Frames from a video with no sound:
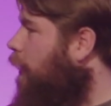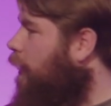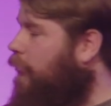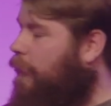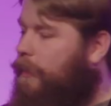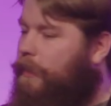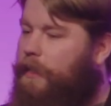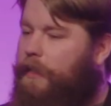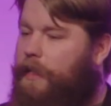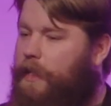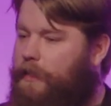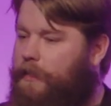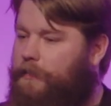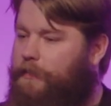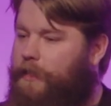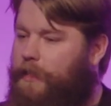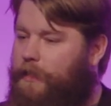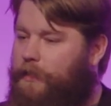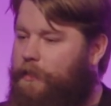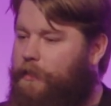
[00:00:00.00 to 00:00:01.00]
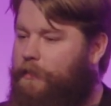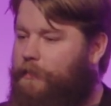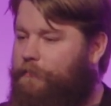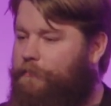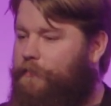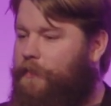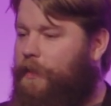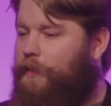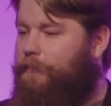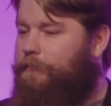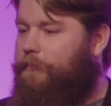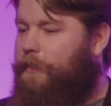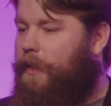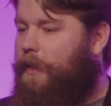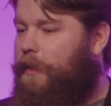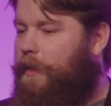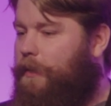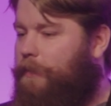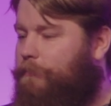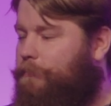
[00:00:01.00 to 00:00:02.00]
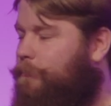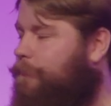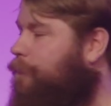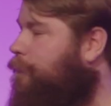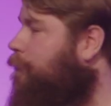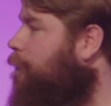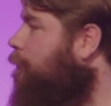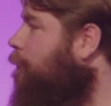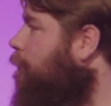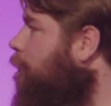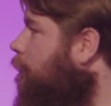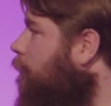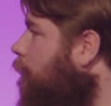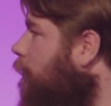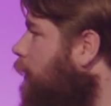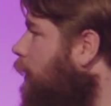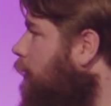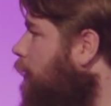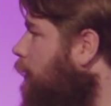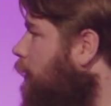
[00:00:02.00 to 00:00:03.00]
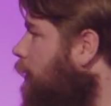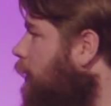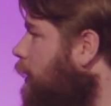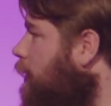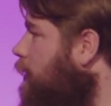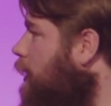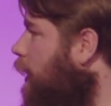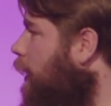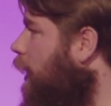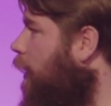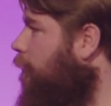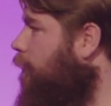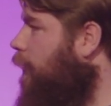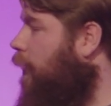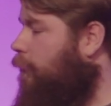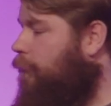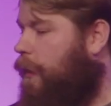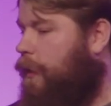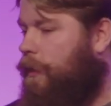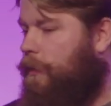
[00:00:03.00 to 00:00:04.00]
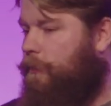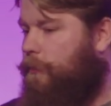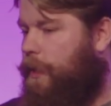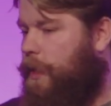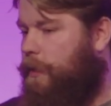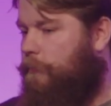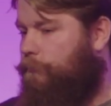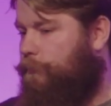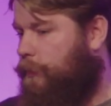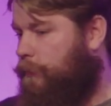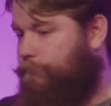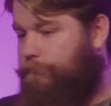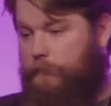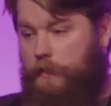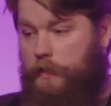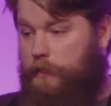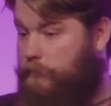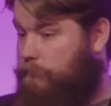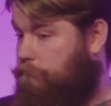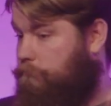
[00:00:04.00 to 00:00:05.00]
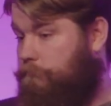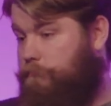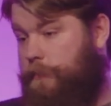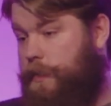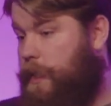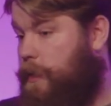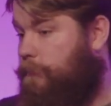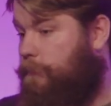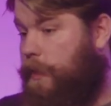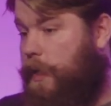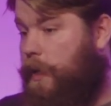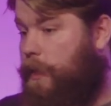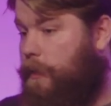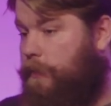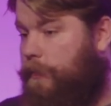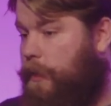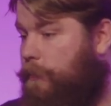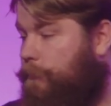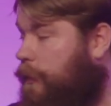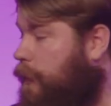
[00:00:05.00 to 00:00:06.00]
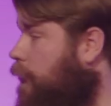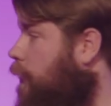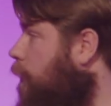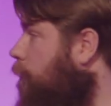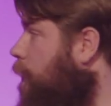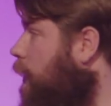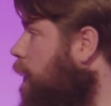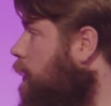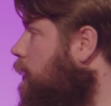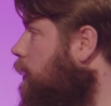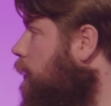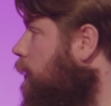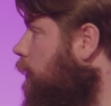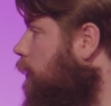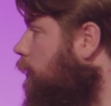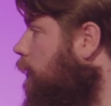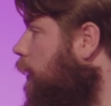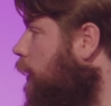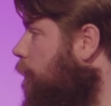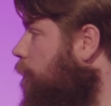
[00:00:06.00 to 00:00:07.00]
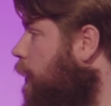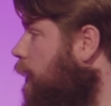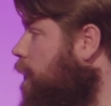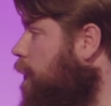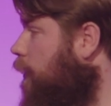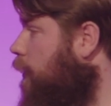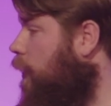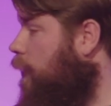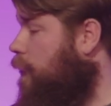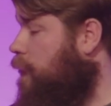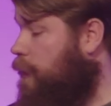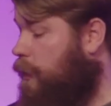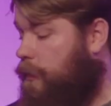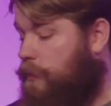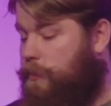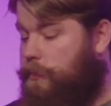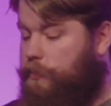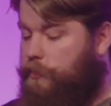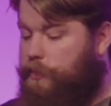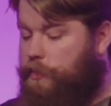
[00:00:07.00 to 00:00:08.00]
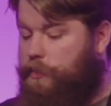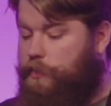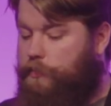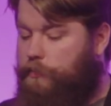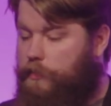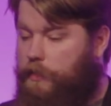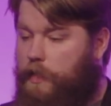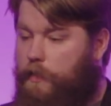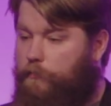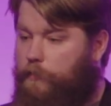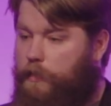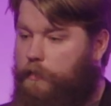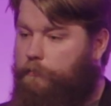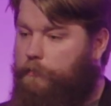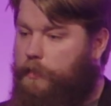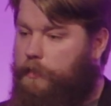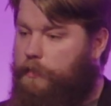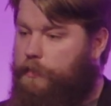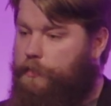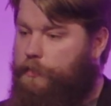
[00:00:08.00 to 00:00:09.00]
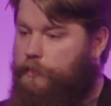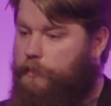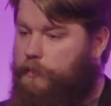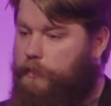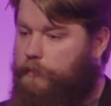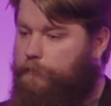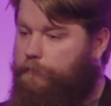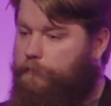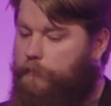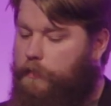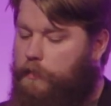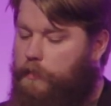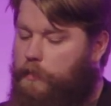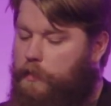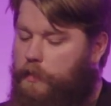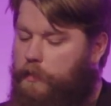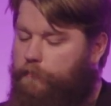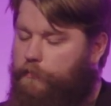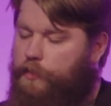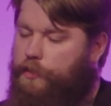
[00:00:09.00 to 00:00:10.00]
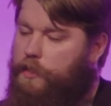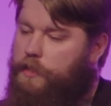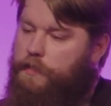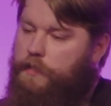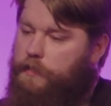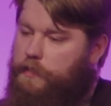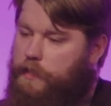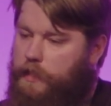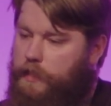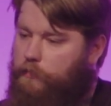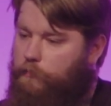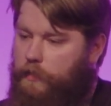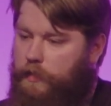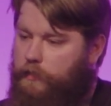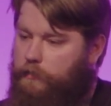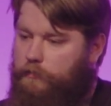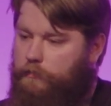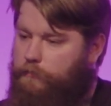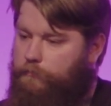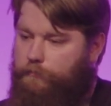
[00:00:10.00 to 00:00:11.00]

don't know. I thought. Let's not have that right out of the gate, but yeah, I mean, it makes a lot of sense to just do it that way because you can, if you trust us anyway,